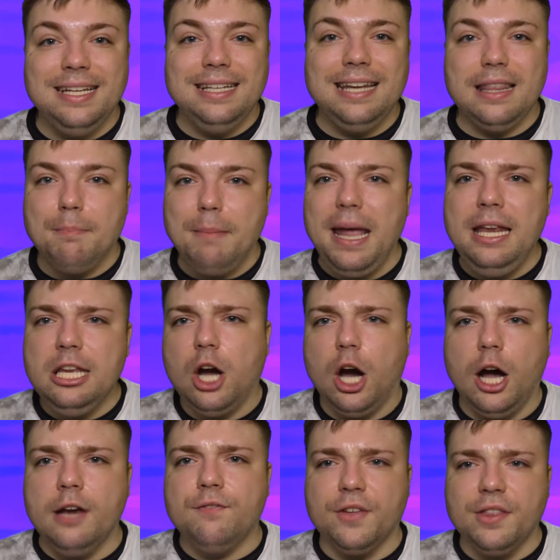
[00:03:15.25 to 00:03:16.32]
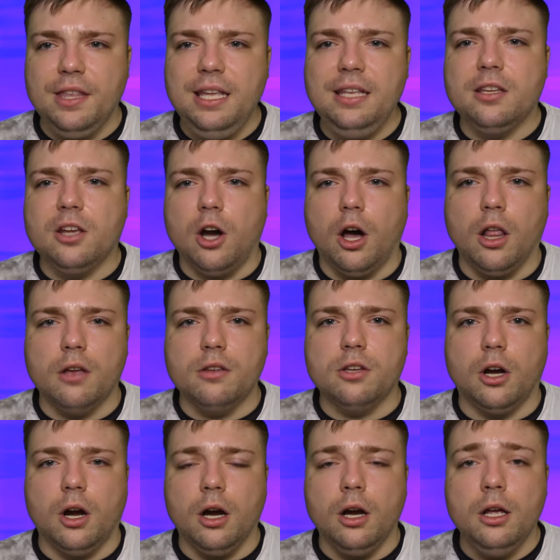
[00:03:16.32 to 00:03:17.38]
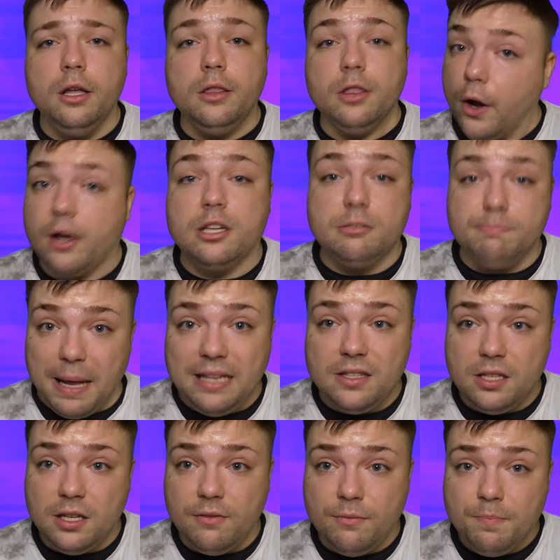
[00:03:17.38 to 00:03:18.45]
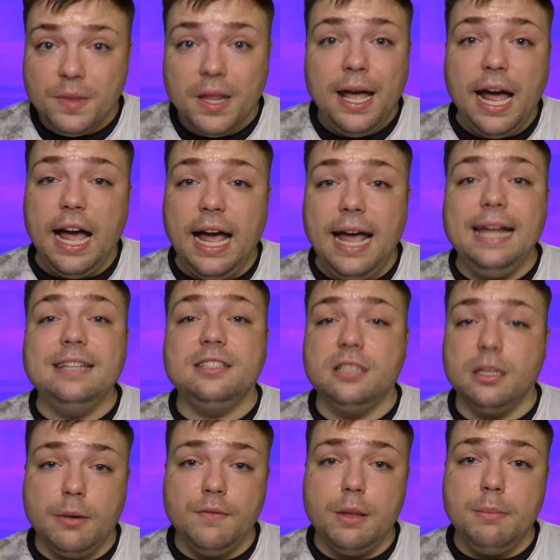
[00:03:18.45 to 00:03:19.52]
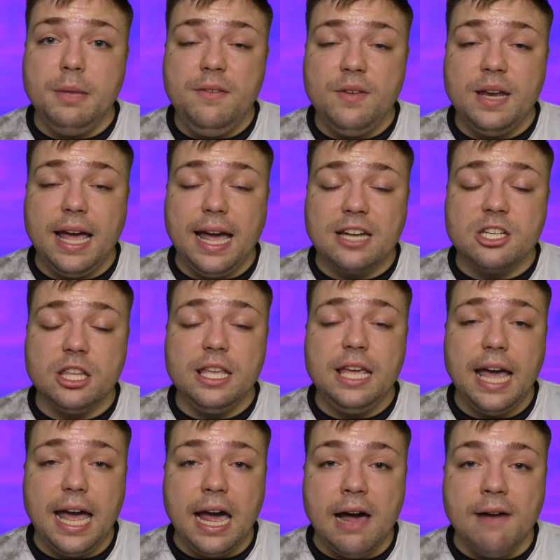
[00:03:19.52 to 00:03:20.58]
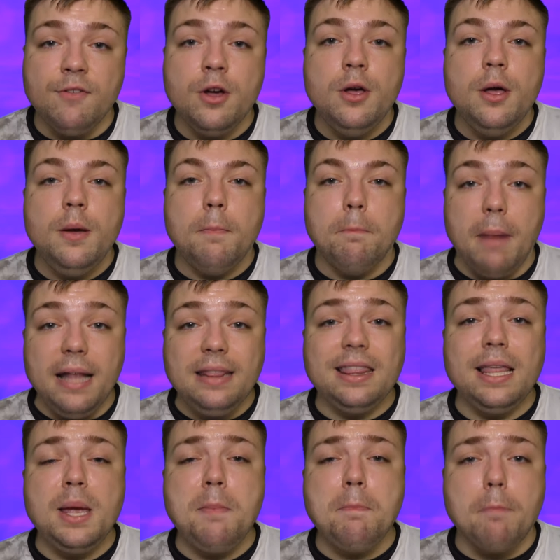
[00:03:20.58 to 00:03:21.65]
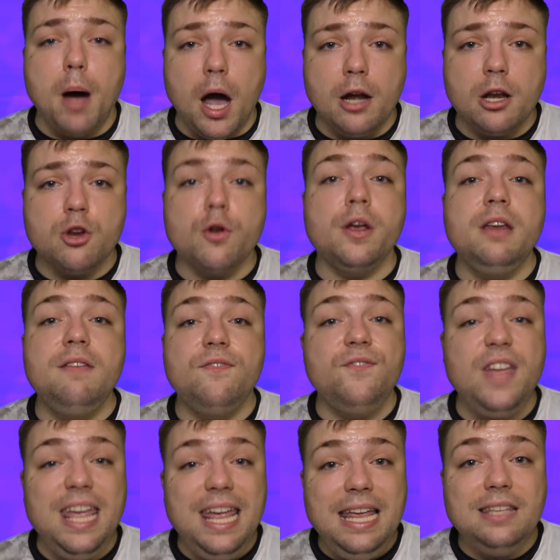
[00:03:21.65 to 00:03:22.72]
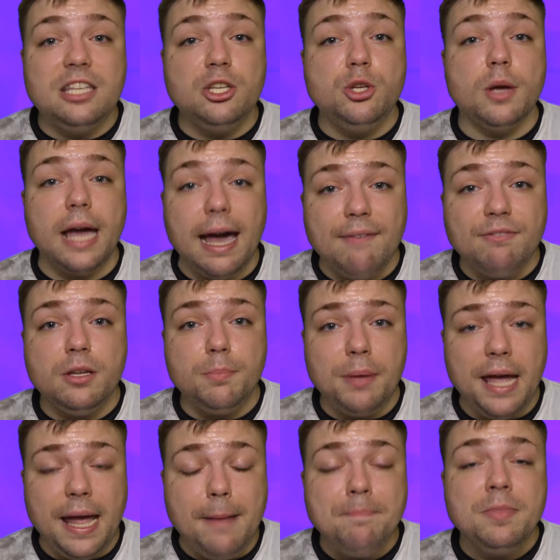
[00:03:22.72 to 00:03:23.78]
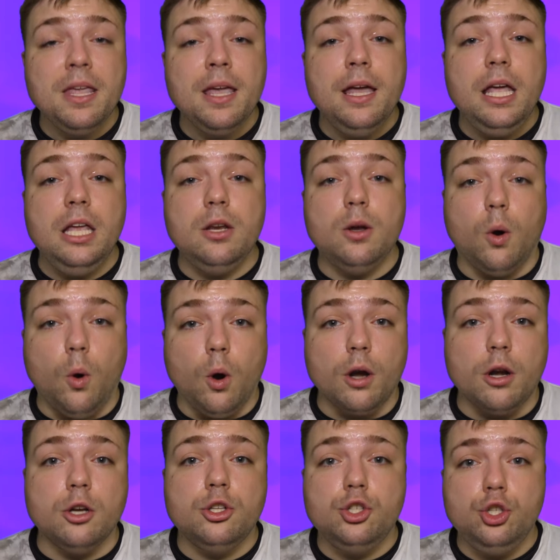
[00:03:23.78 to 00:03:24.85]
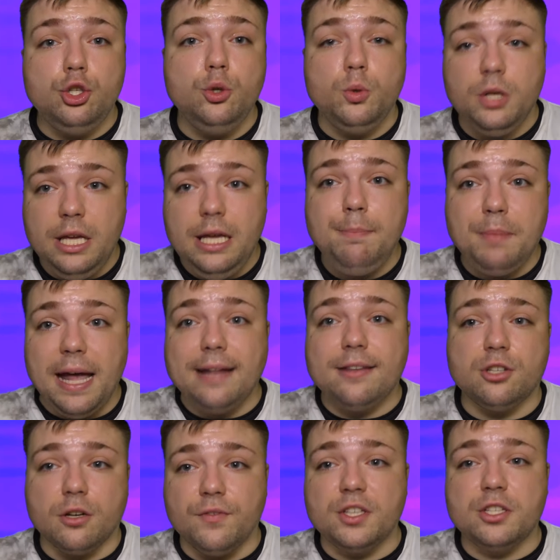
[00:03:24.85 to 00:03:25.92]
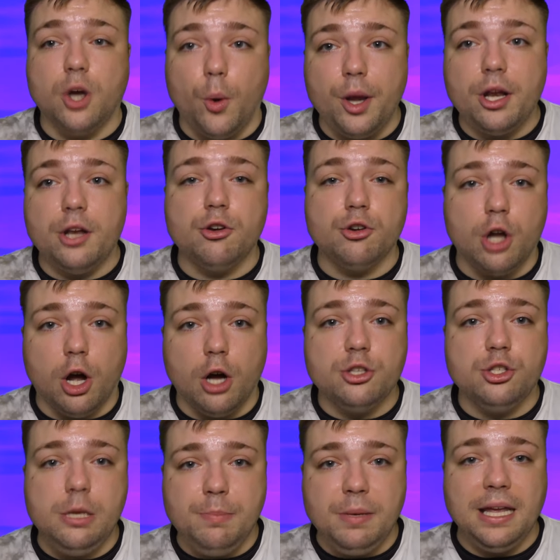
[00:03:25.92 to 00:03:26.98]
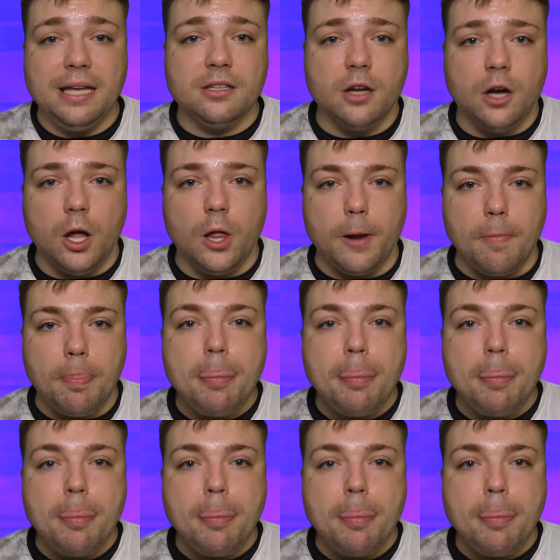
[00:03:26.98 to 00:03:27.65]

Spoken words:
Now the main con for these collars are they're expensive, and some of them even actually have monthly monitoring fees that you have to pay in order to keep that service going on your dog's GPS collar.